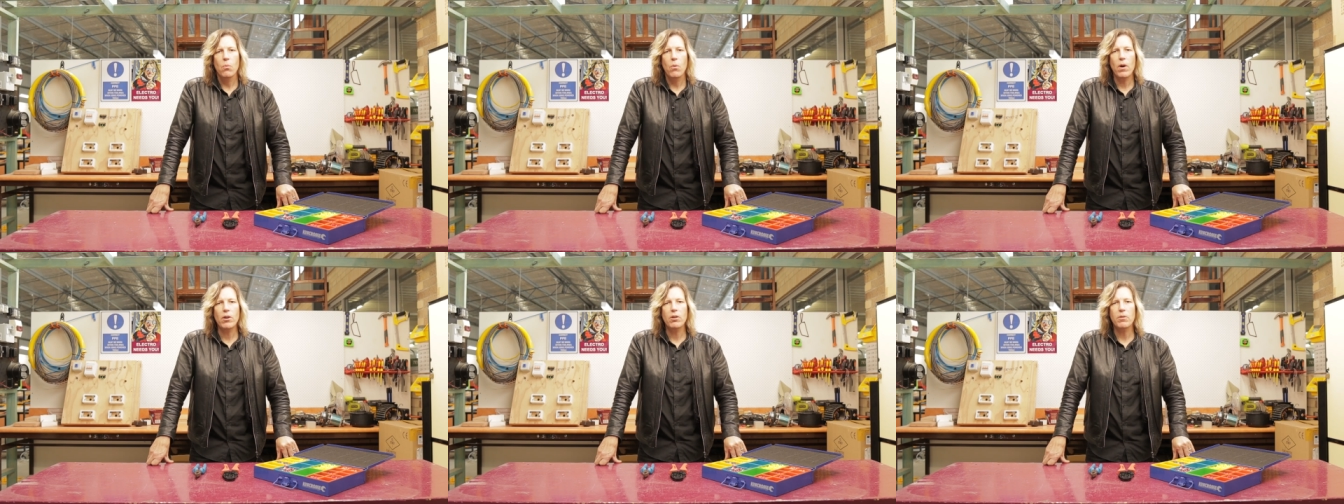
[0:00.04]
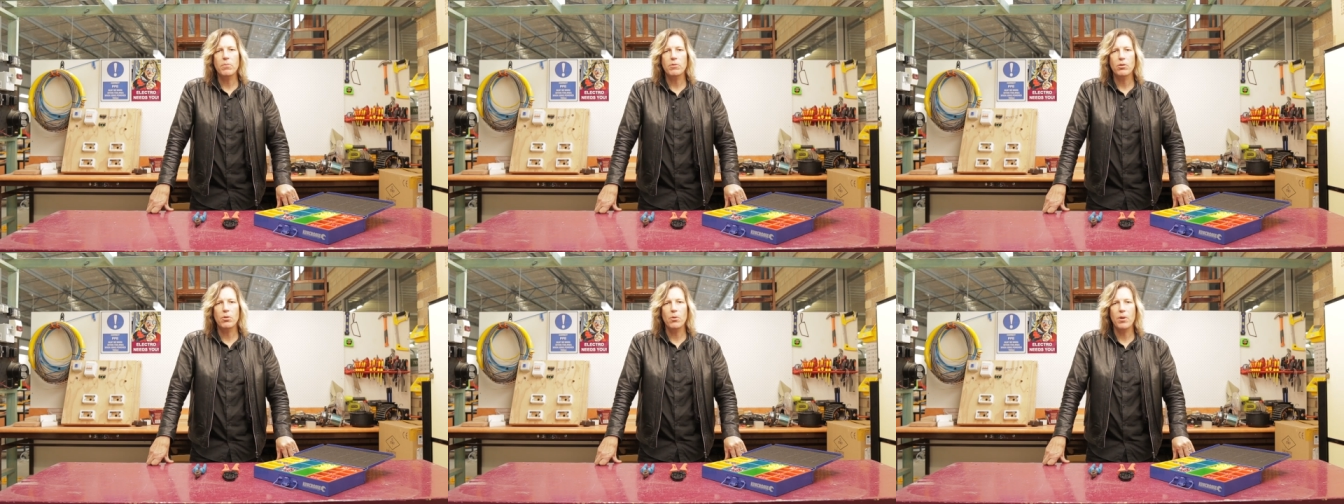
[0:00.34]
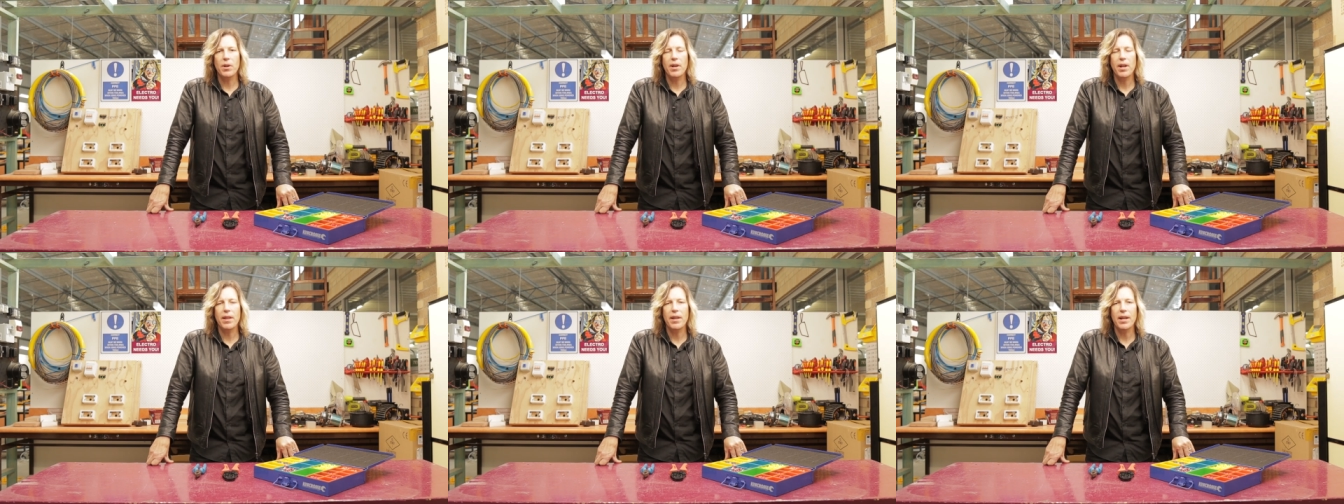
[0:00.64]
Welcome to
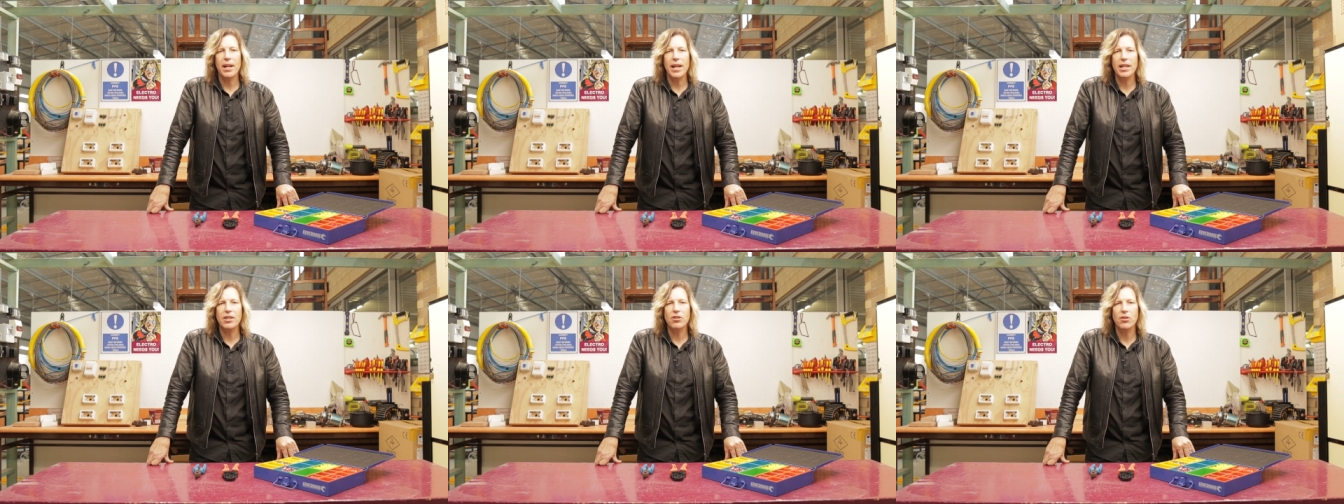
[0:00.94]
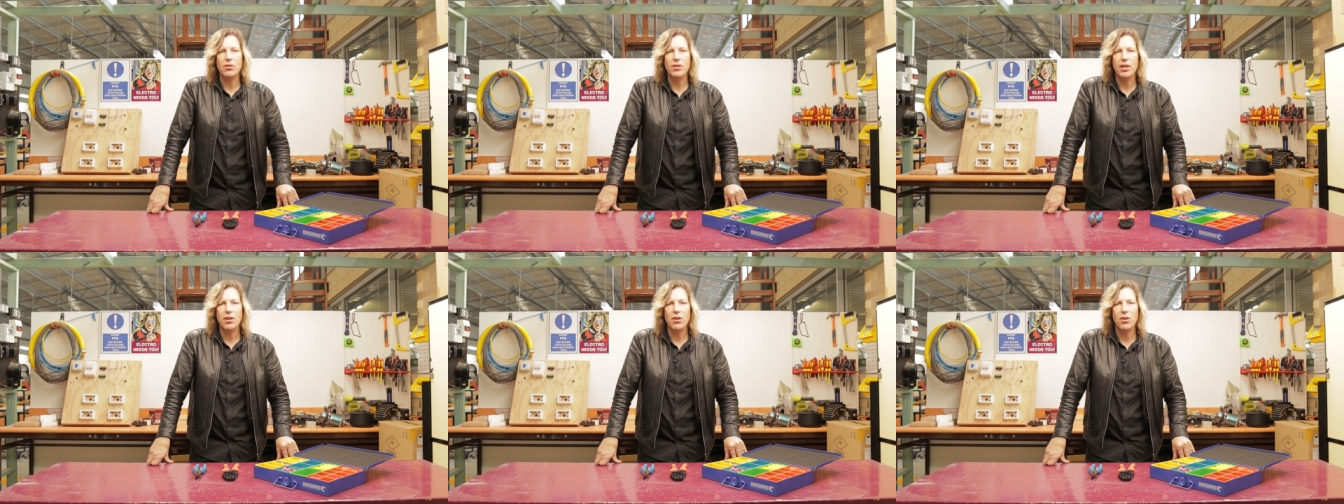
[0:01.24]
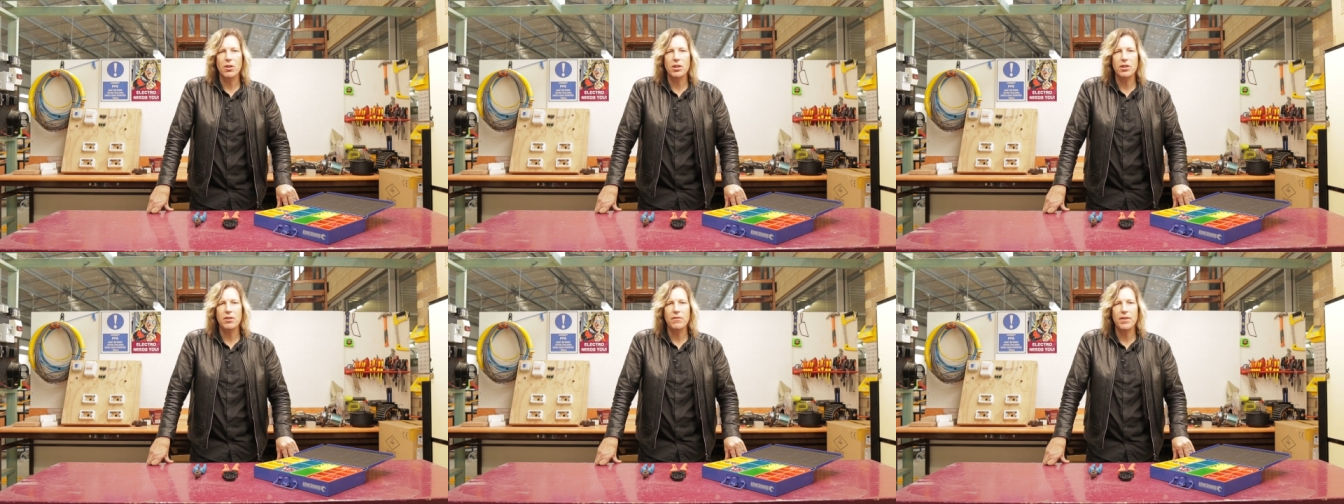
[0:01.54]
another
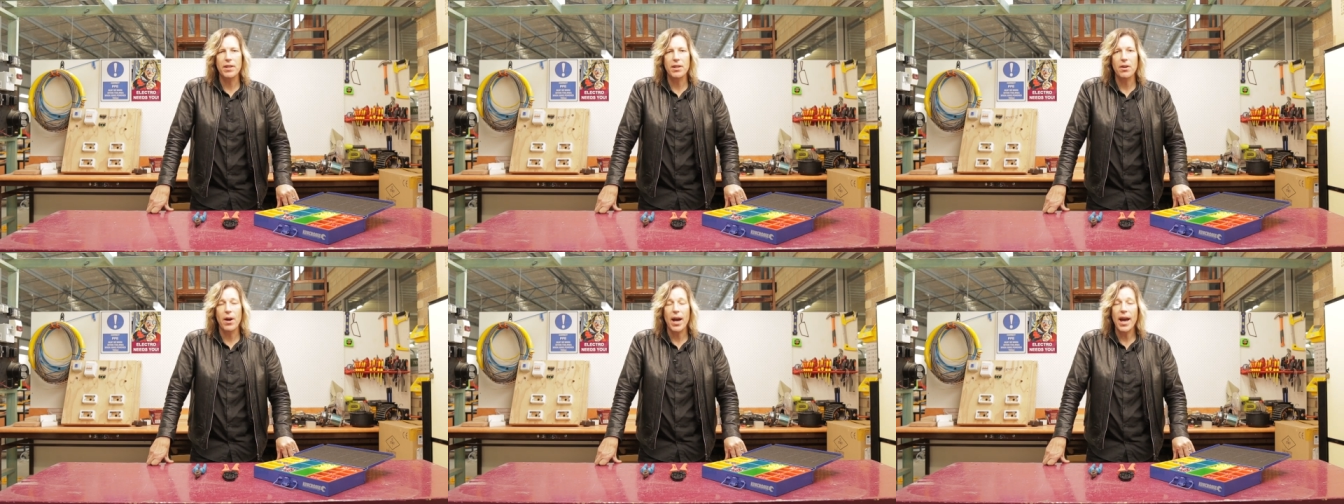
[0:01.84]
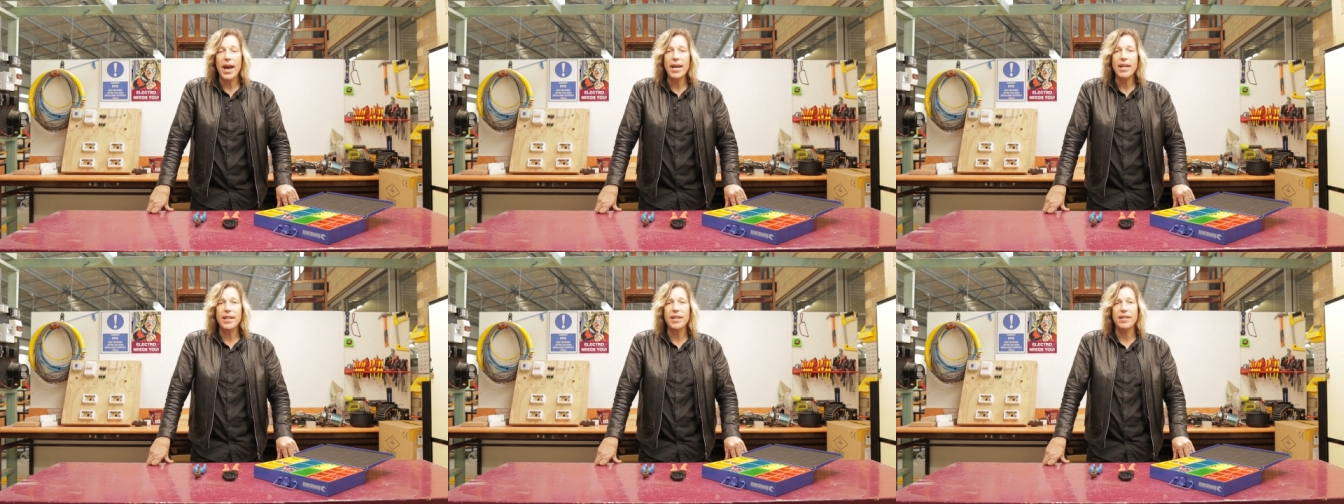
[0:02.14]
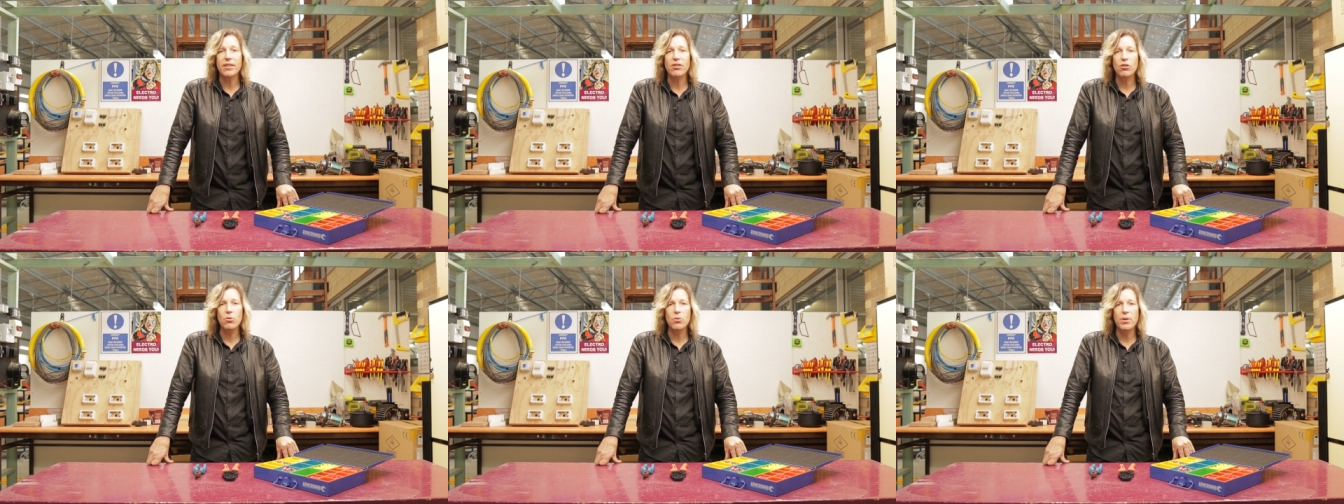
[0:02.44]
electrotechnology video
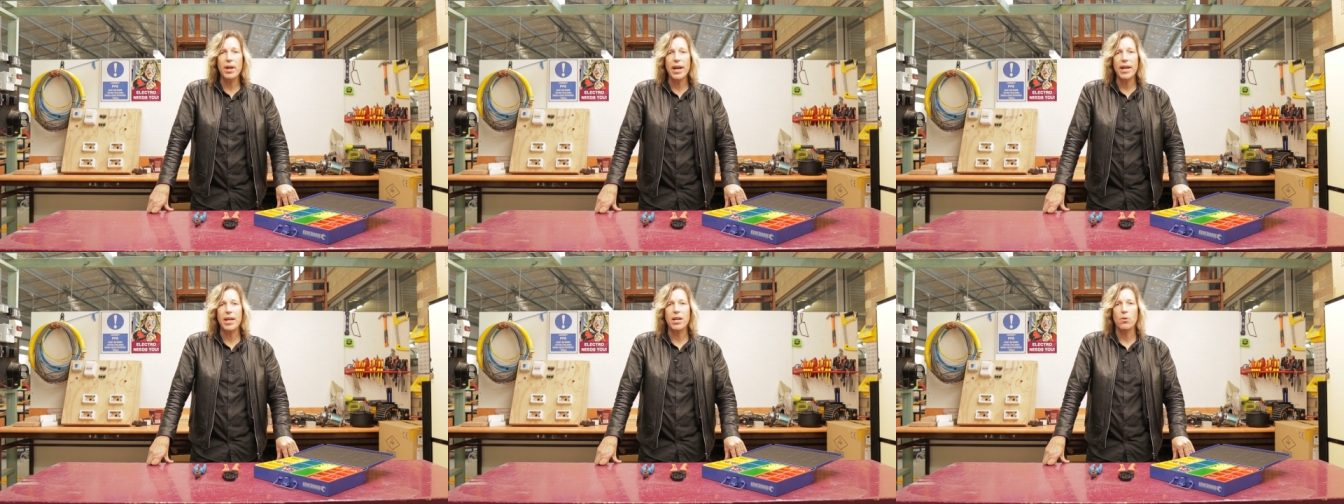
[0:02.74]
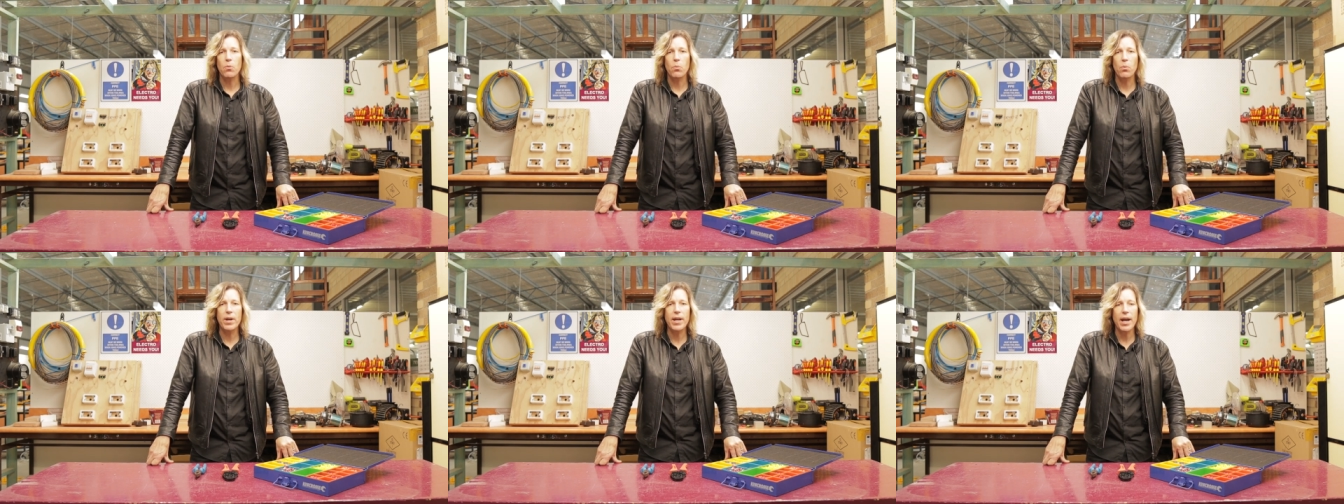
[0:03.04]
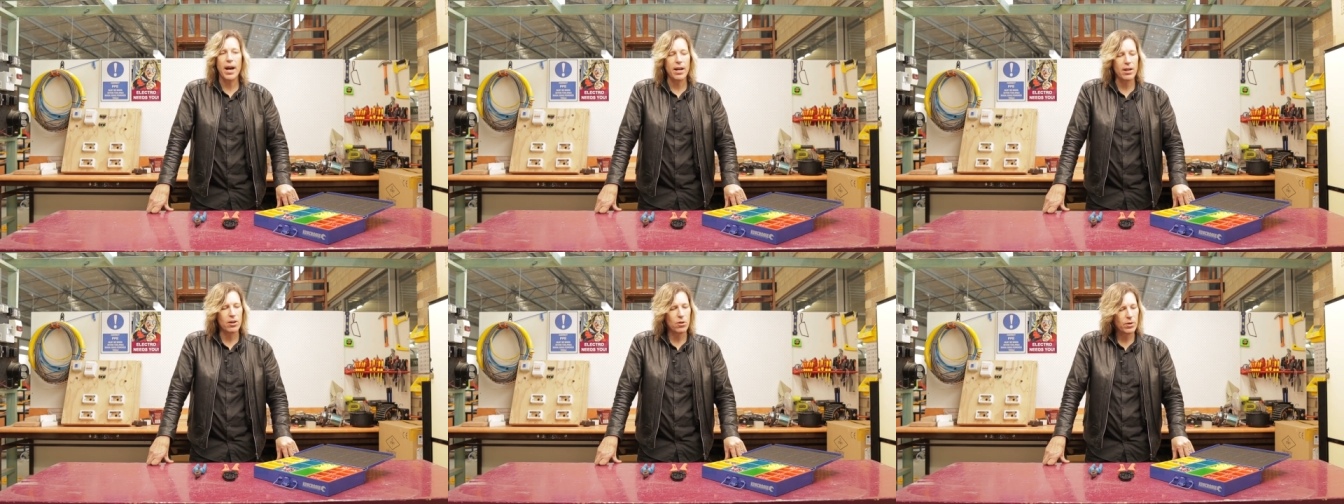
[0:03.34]
and today we
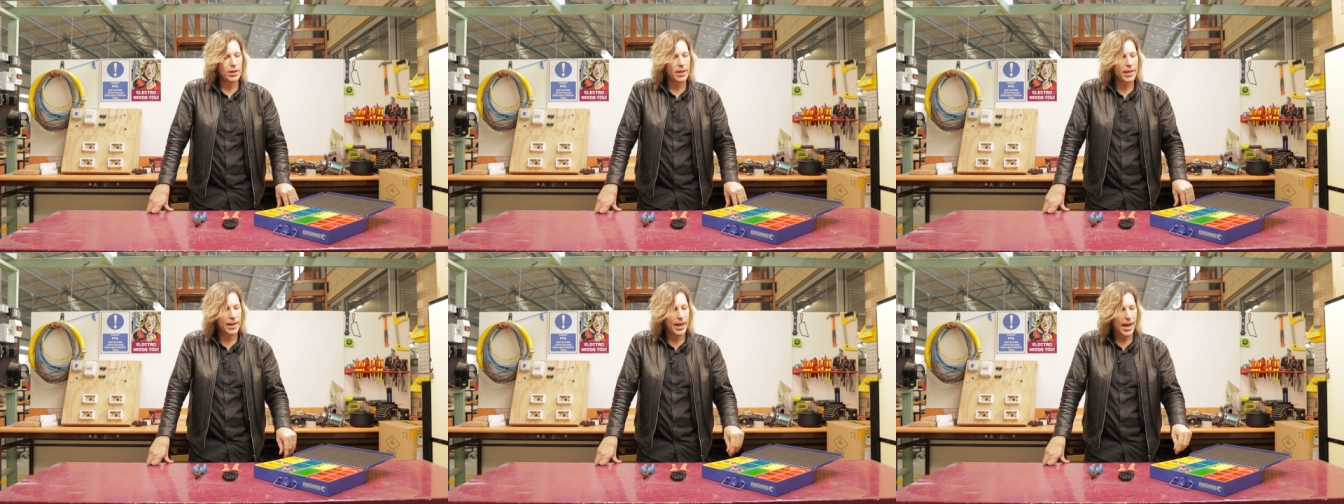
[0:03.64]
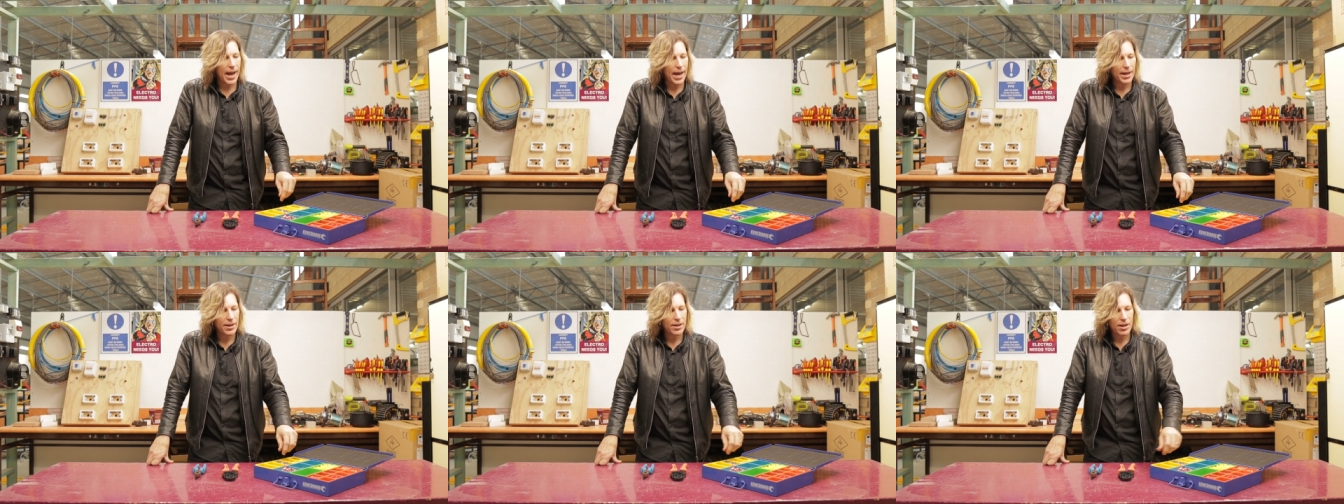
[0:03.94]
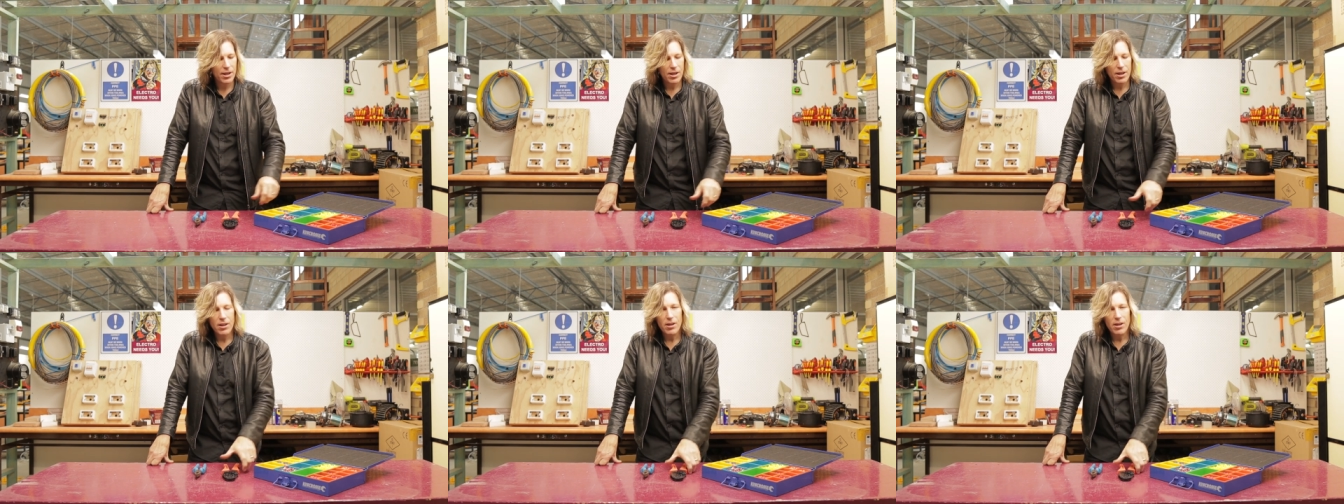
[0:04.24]
are looking at